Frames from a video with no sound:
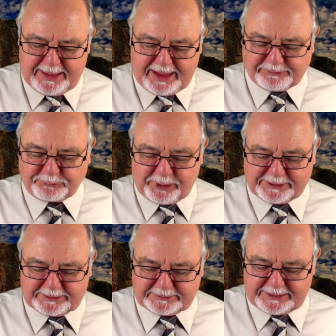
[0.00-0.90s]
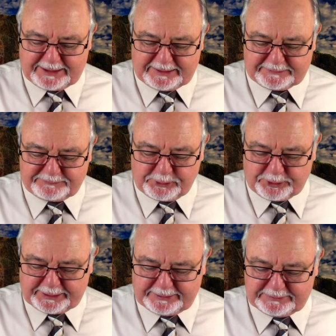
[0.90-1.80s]
I have a friend in uh,
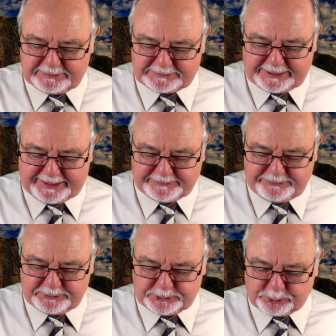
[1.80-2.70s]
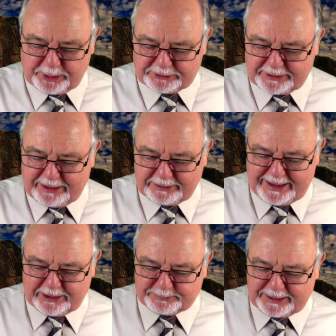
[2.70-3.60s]
Florida, uh, Dave, who wondered out
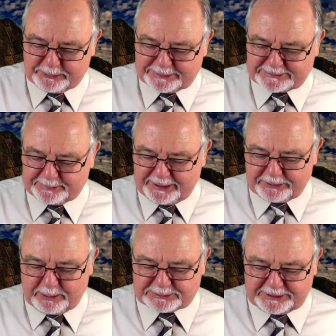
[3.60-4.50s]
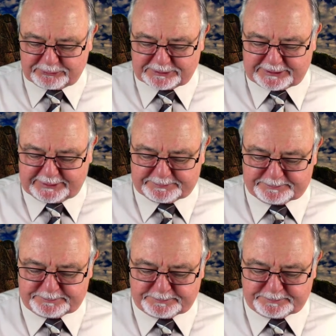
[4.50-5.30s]
loud, by the way, something I thought was interesting.